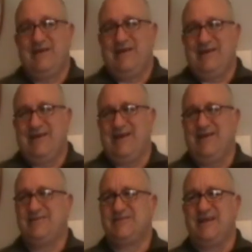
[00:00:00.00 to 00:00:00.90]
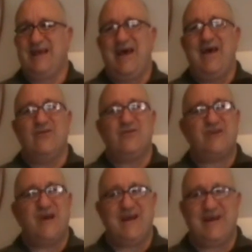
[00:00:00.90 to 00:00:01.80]
Kenny's
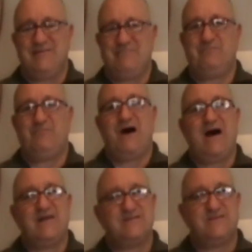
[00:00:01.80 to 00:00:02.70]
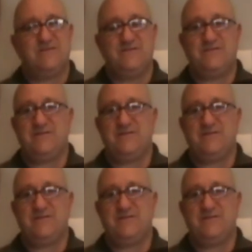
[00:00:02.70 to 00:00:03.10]
energetic, positive,